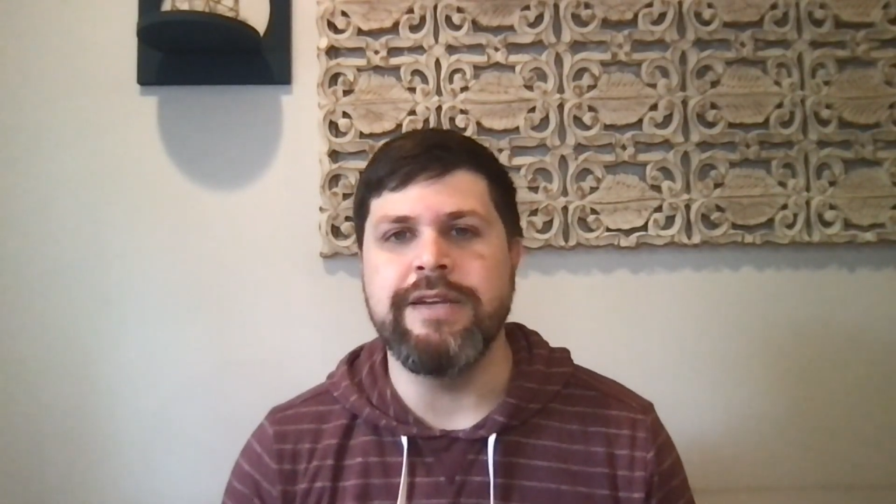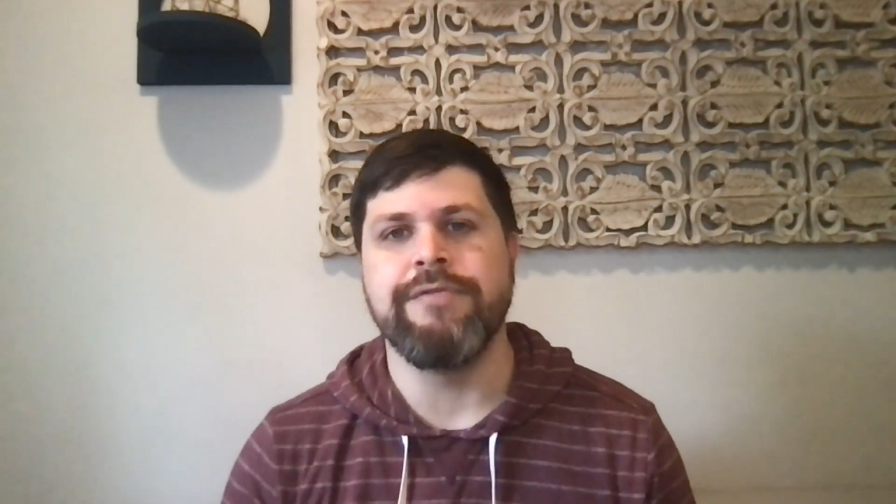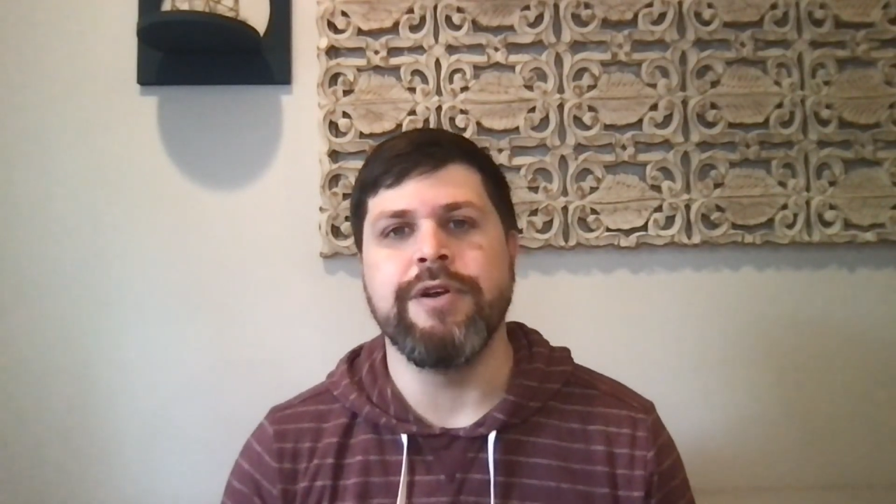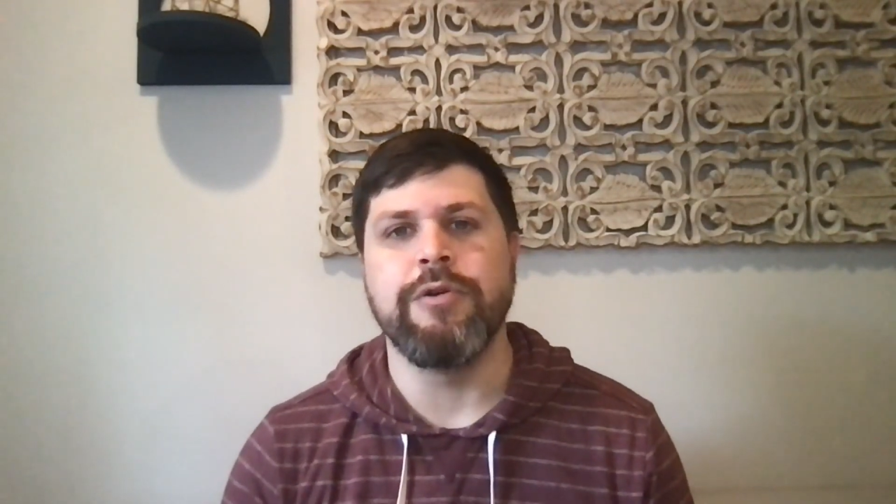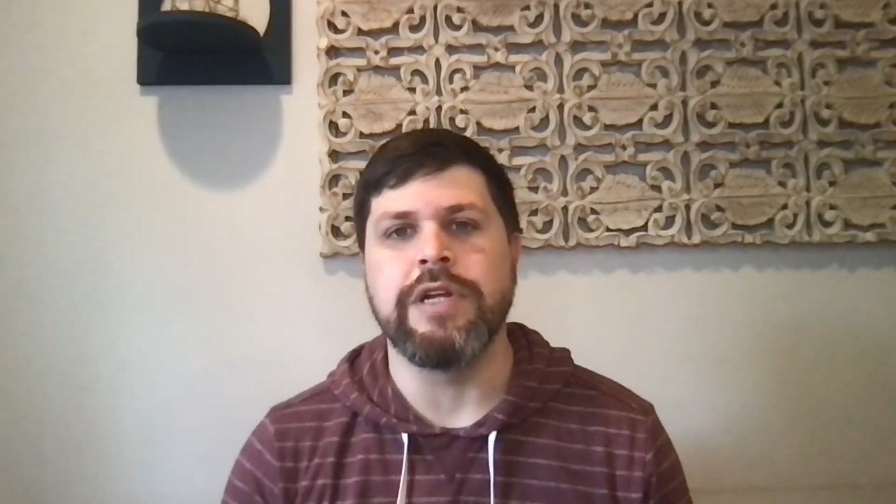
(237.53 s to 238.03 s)

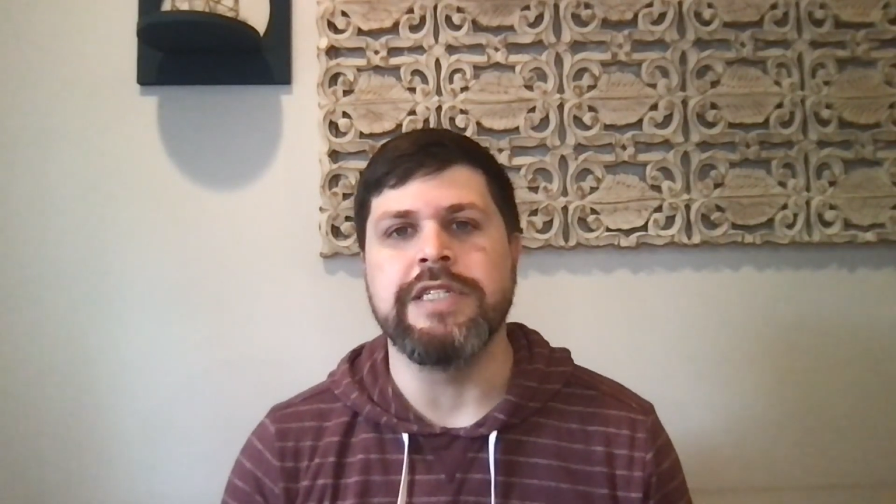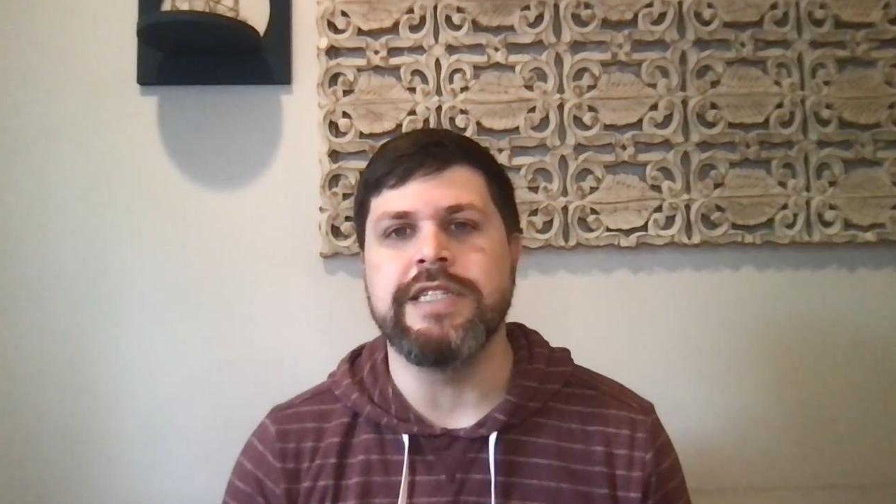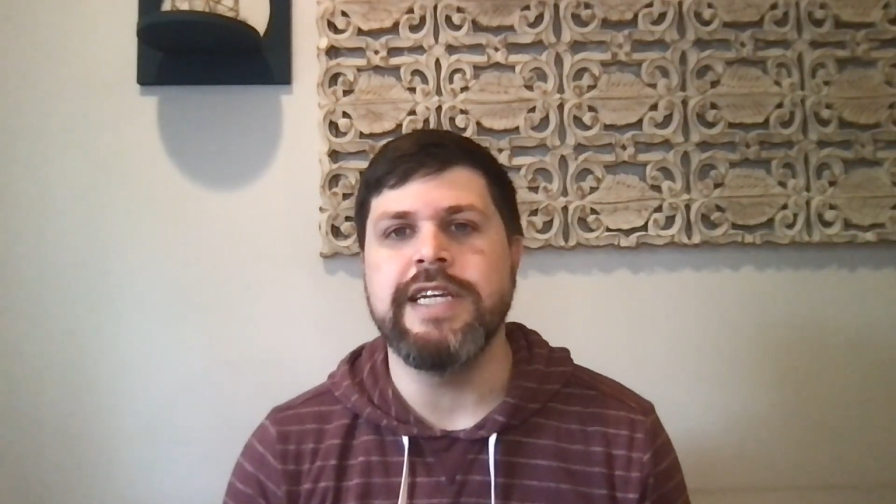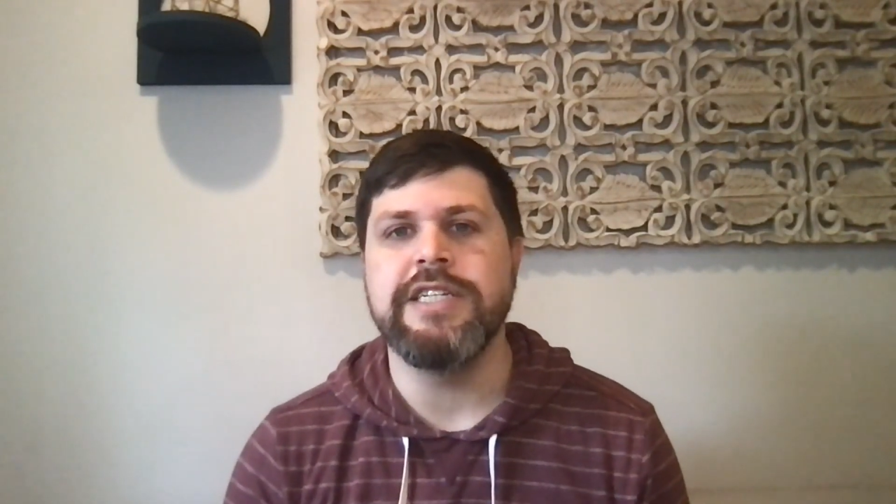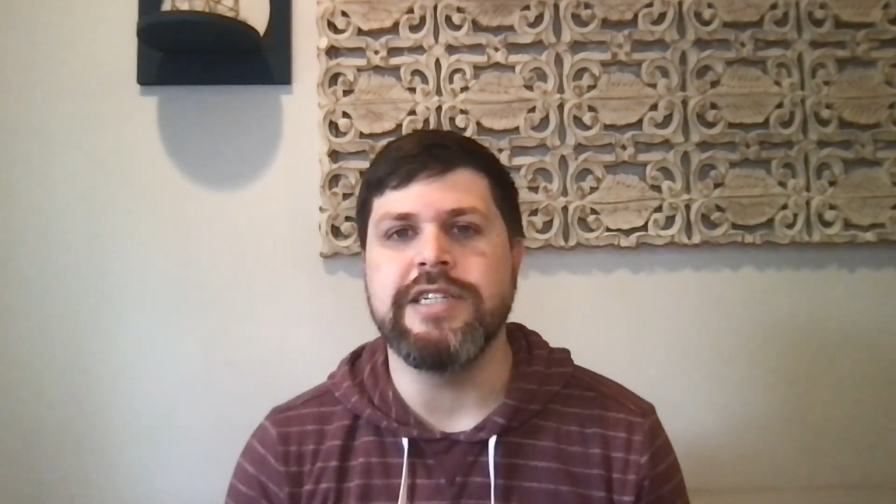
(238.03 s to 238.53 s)
different
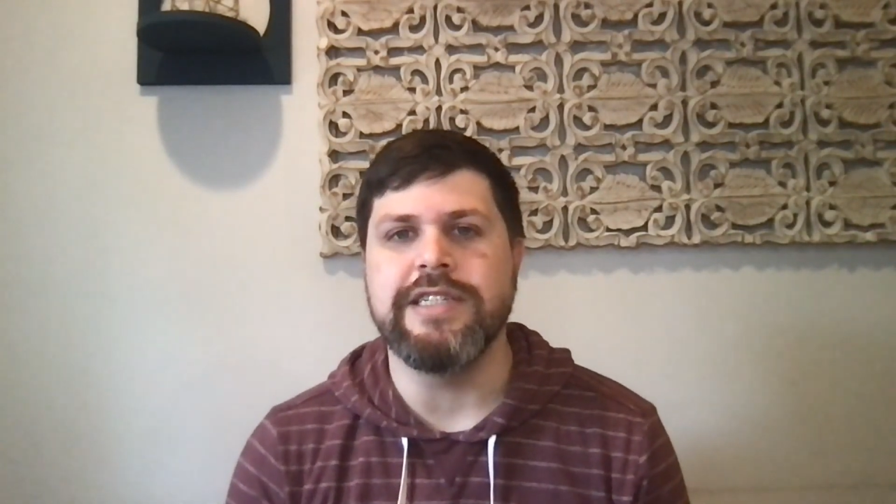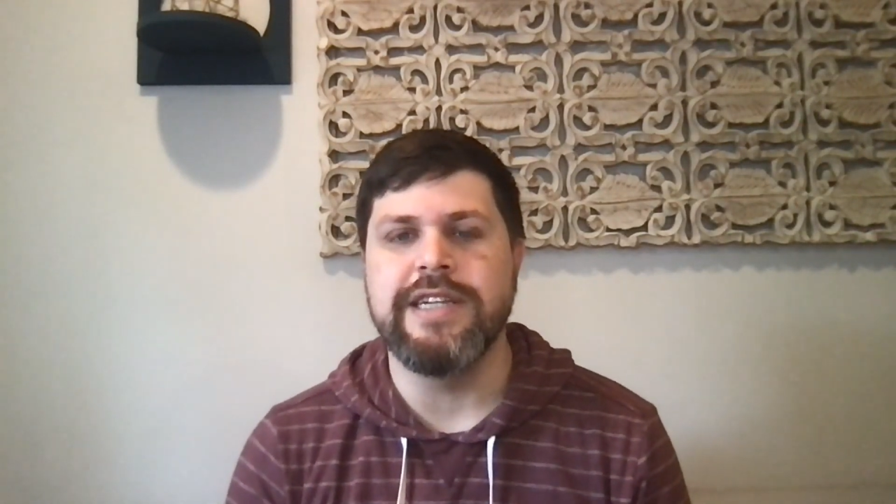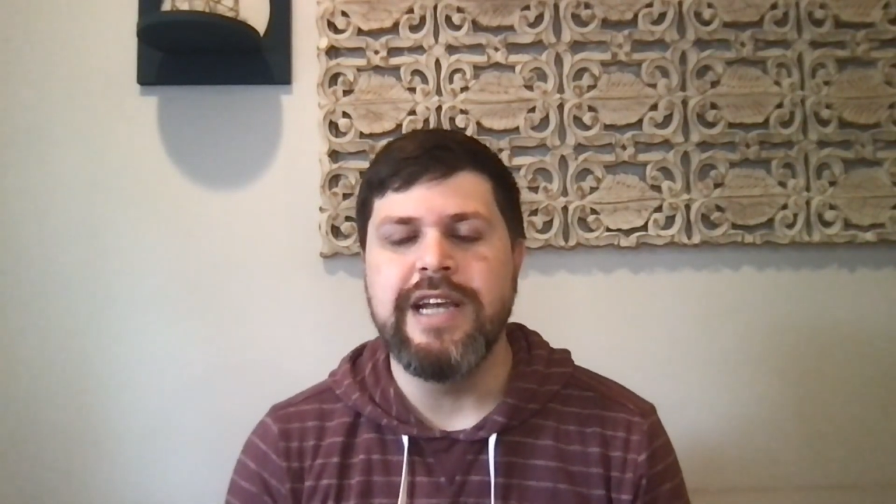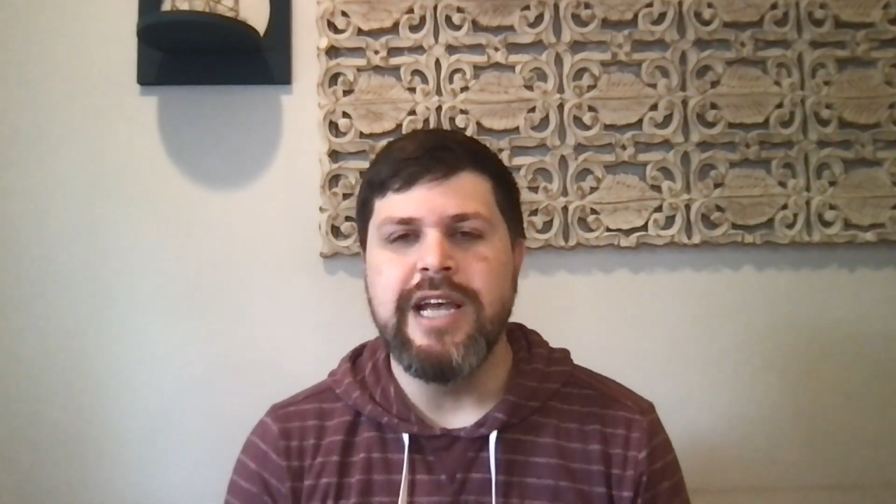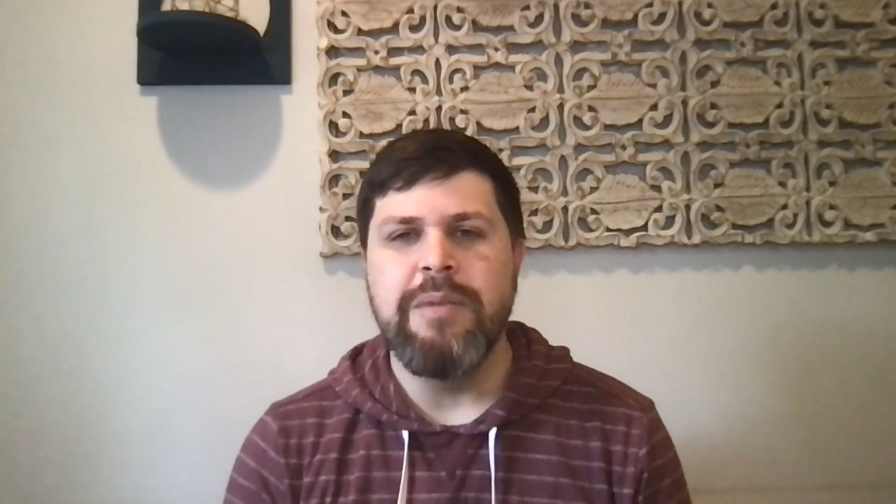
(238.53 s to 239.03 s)
organizations.